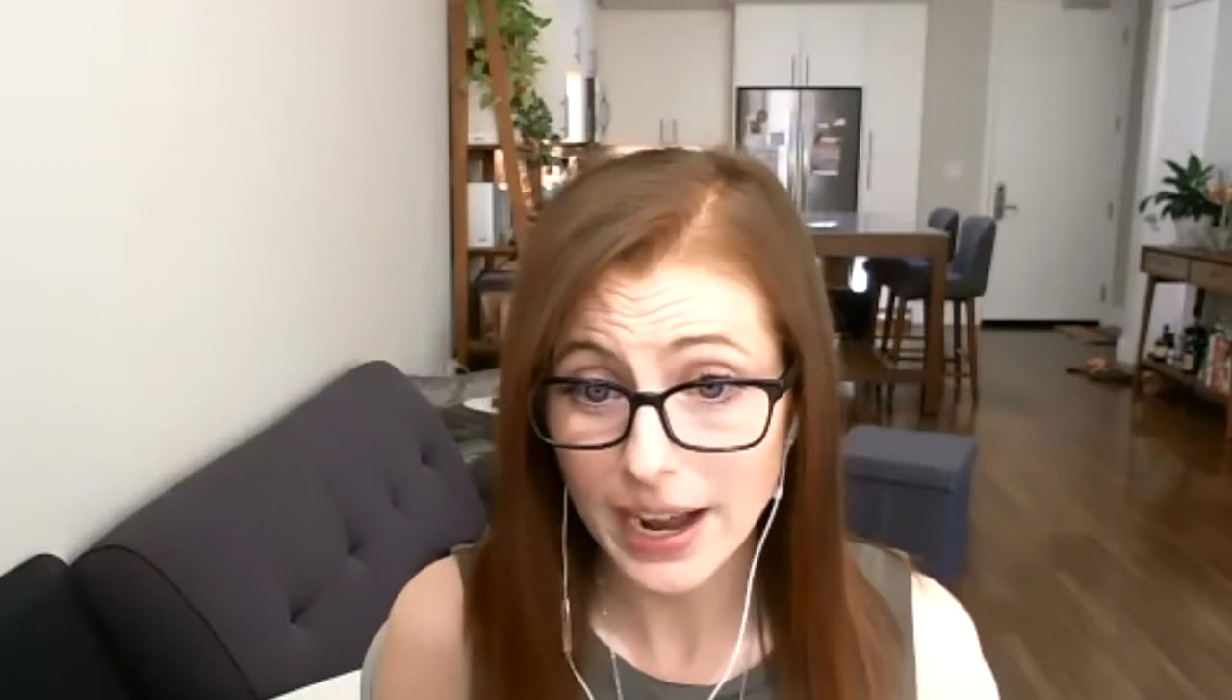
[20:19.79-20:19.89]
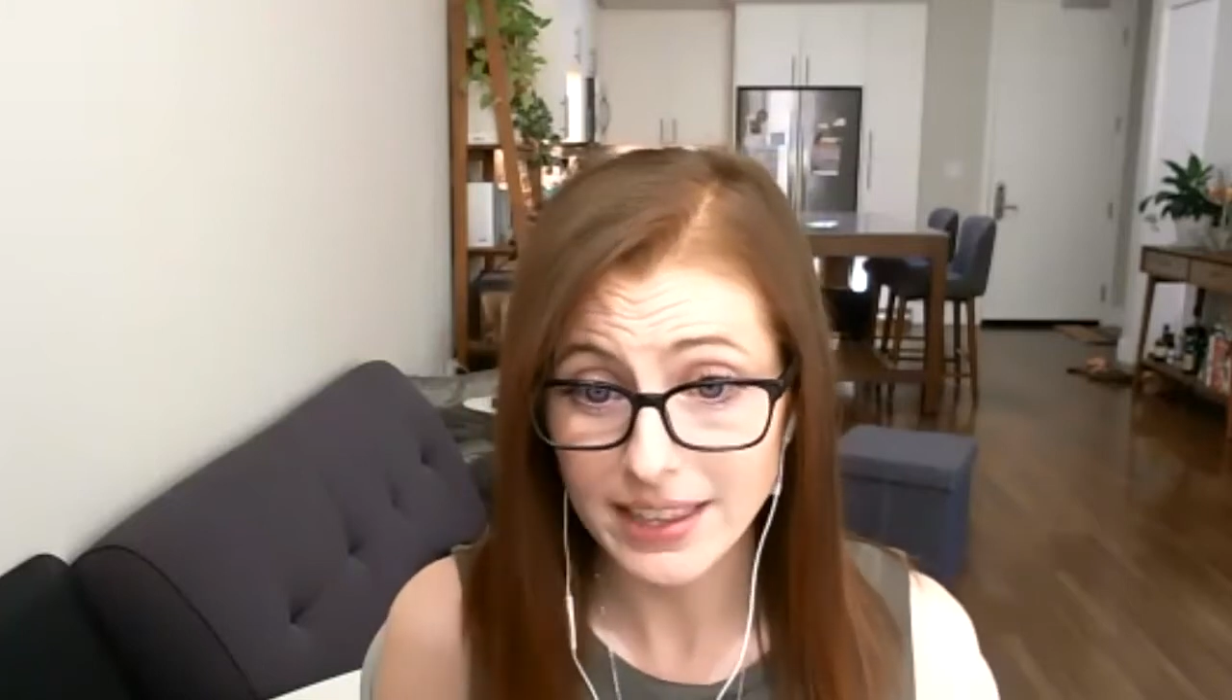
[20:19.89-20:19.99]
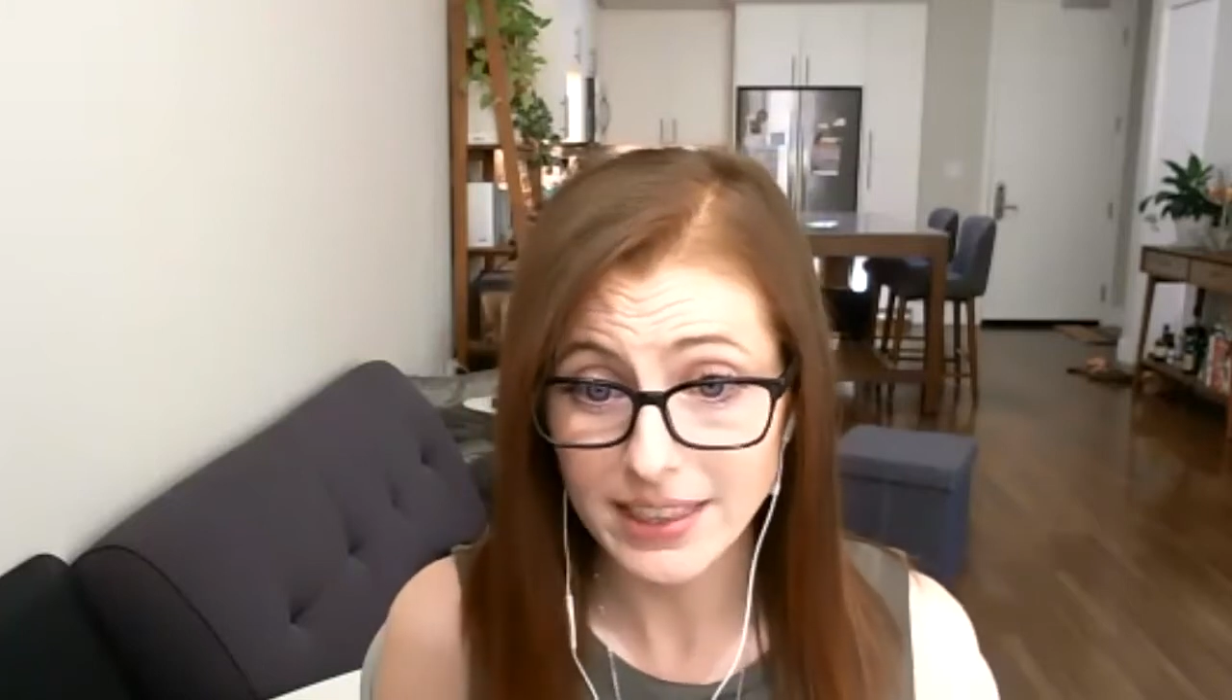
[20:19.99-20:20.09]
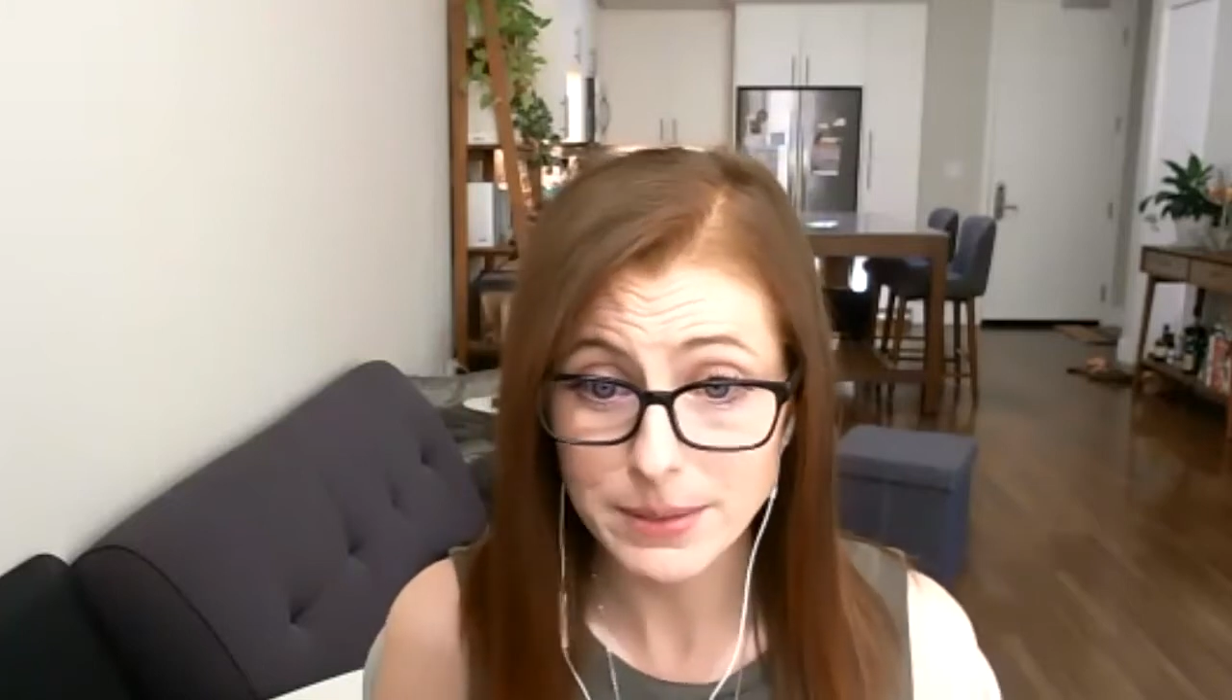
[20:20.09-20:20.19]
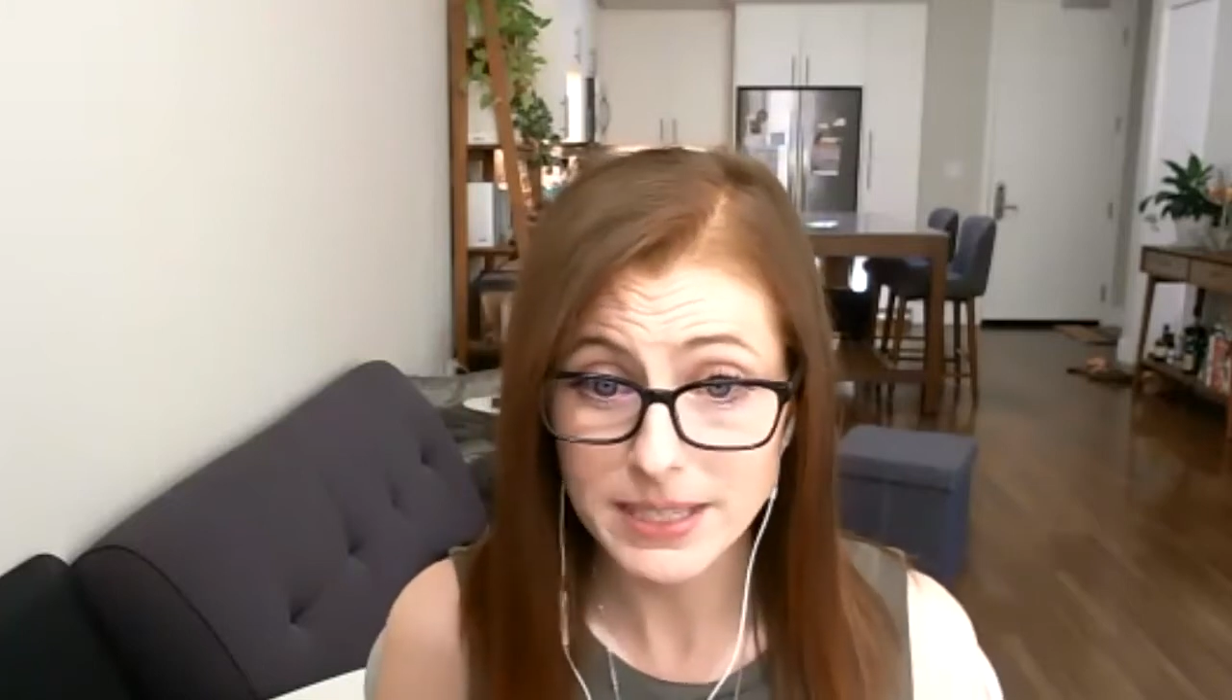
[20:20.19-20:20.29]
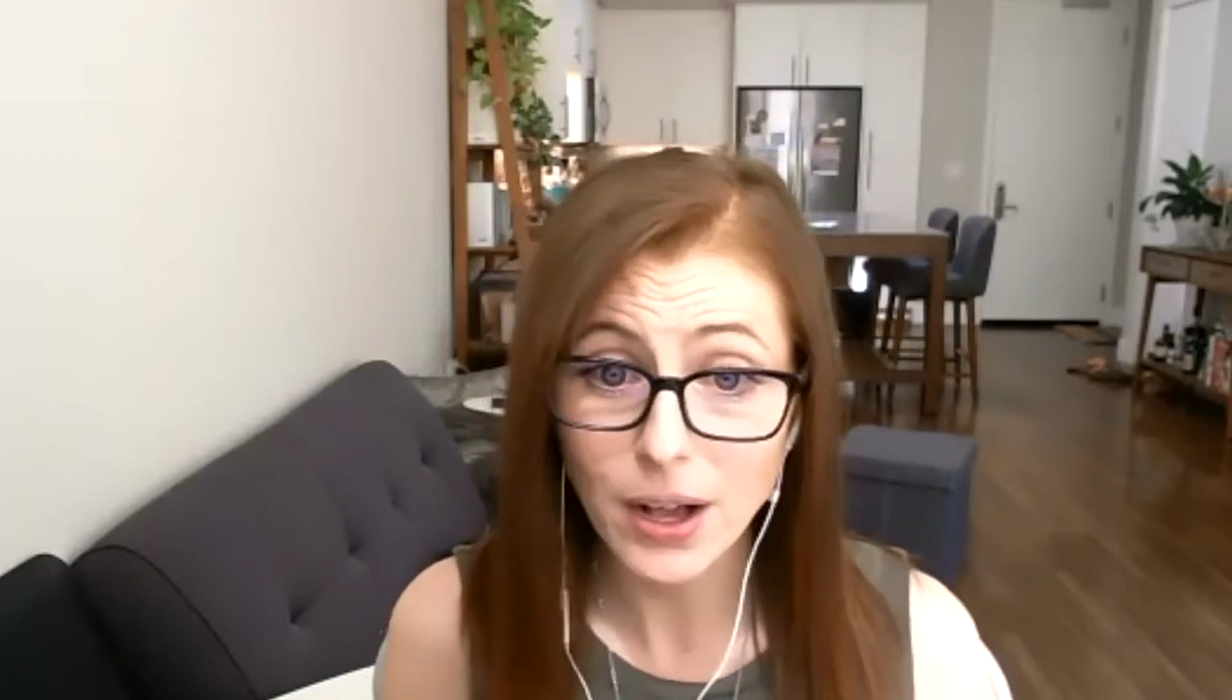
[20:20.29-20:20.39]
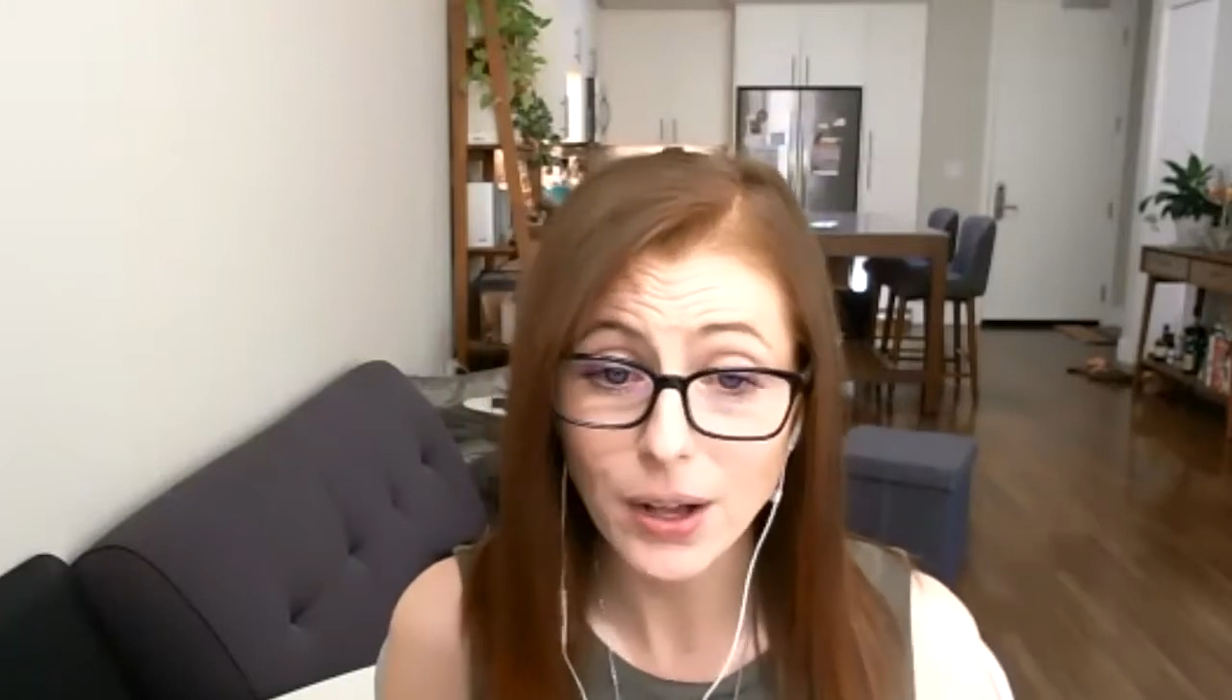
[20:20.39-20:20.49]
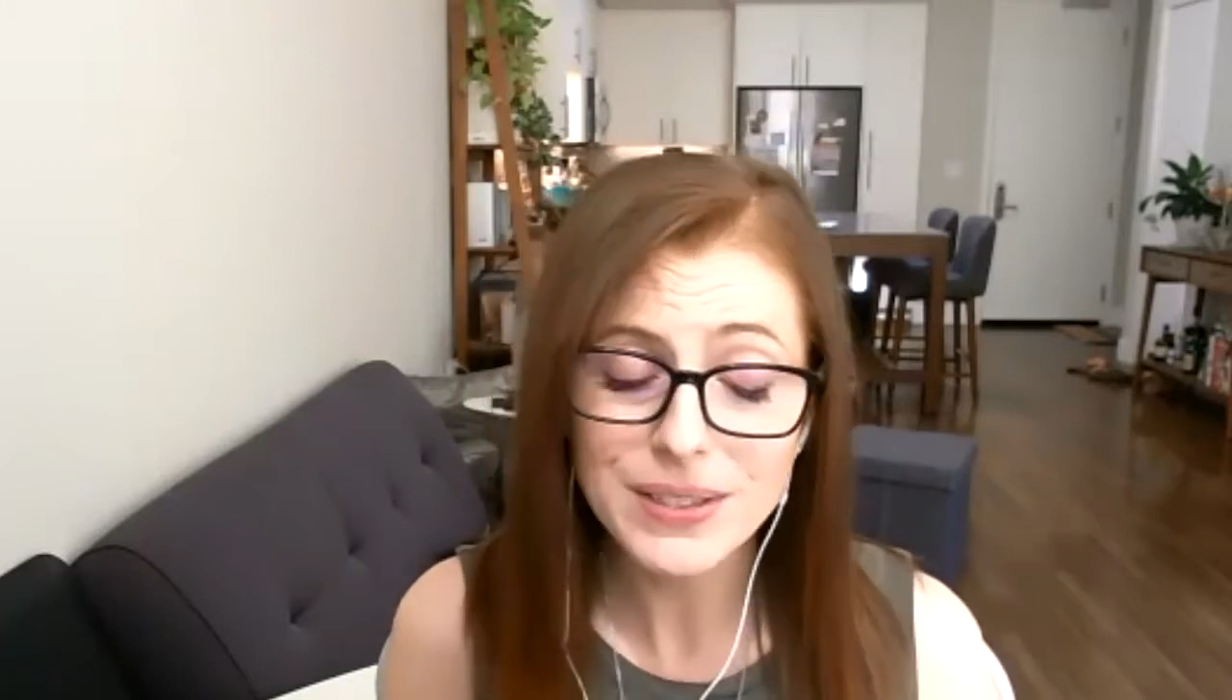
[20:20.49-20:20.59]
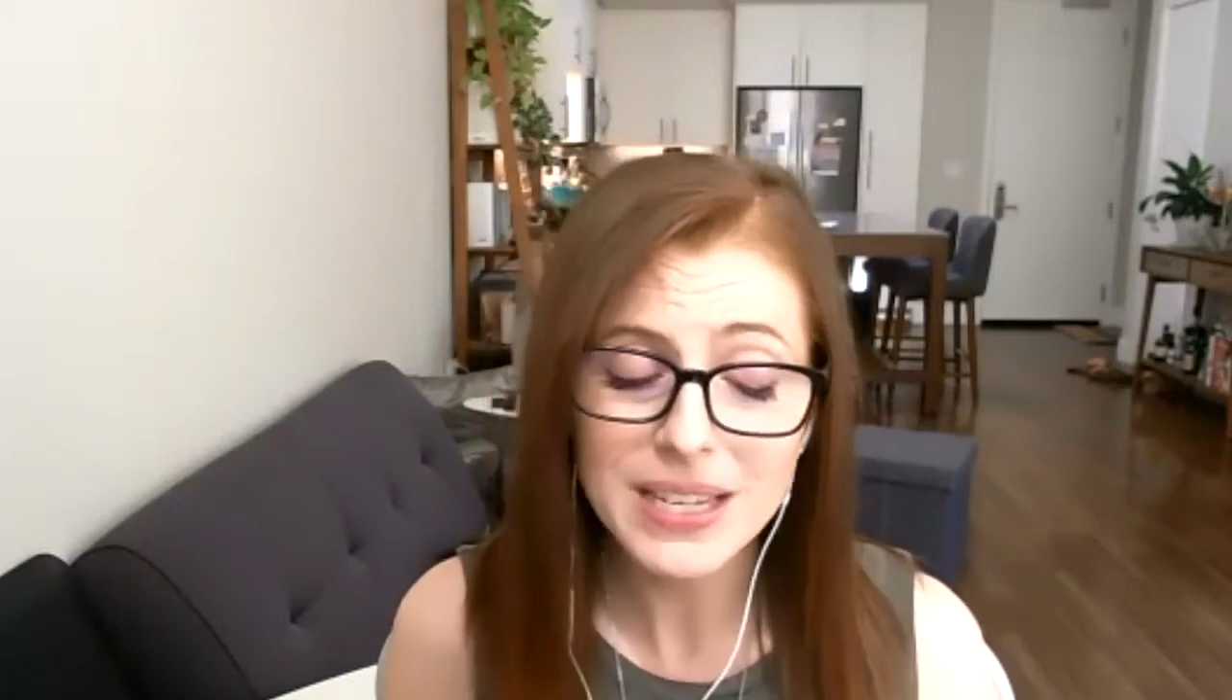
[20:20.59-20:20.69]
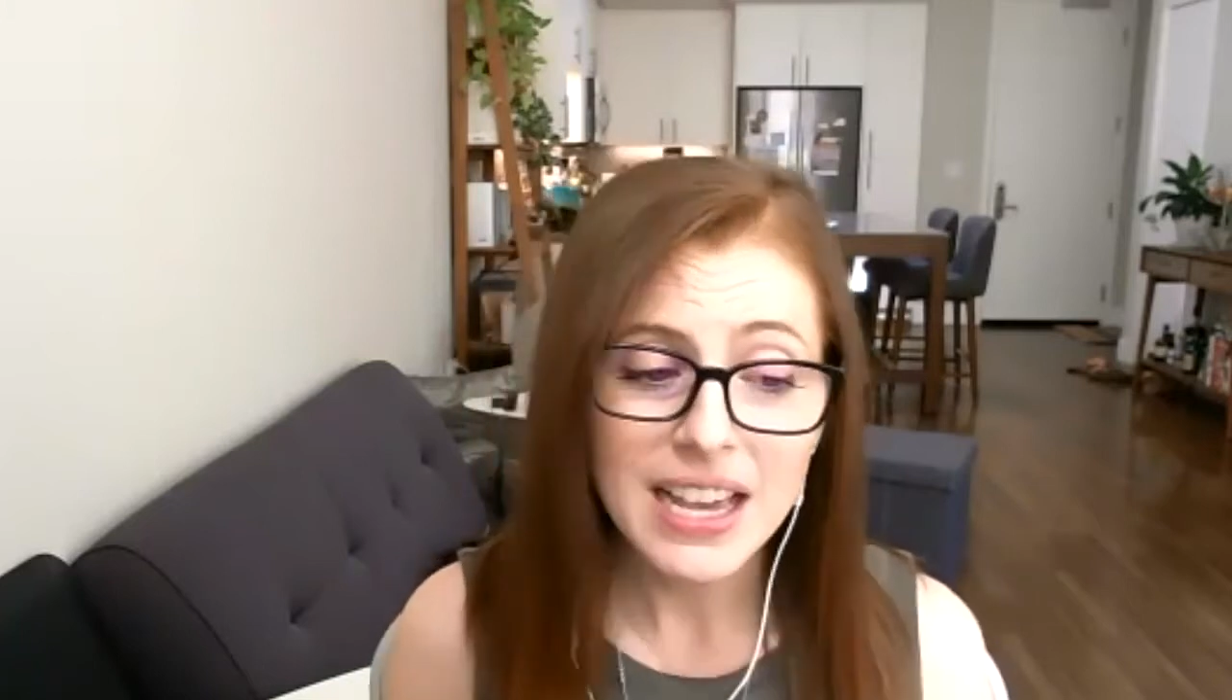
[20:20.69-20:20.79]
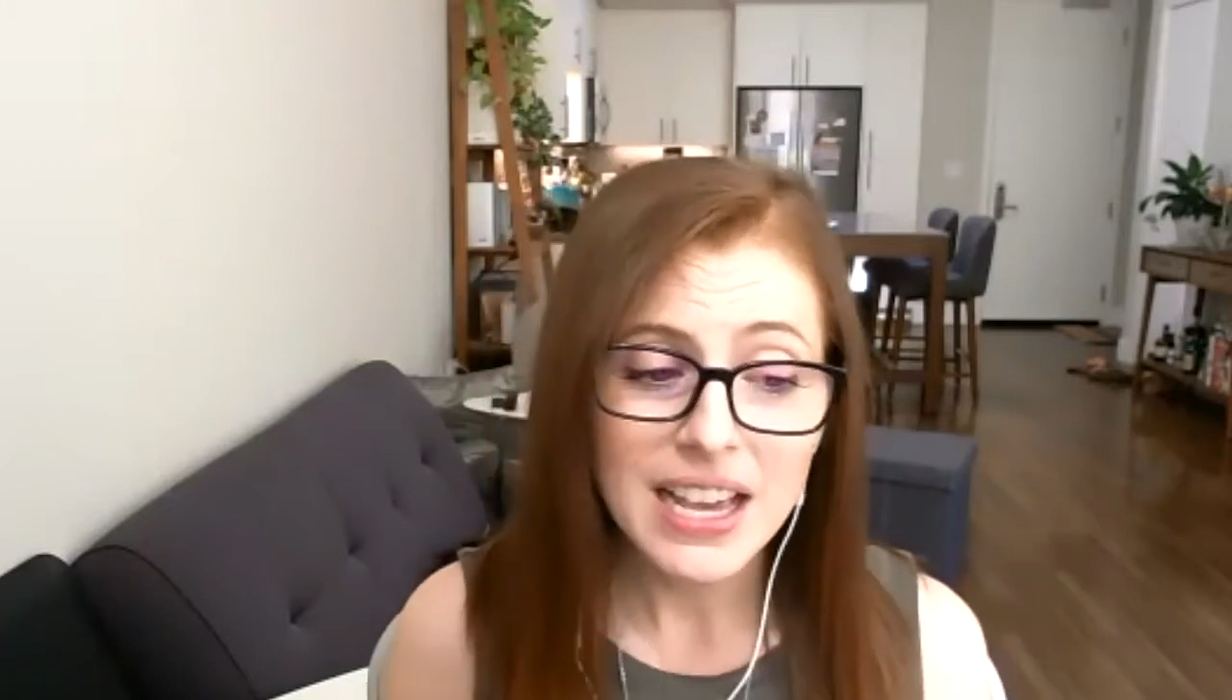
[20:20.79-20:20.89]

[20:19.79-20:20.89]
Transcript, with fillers: it themselves.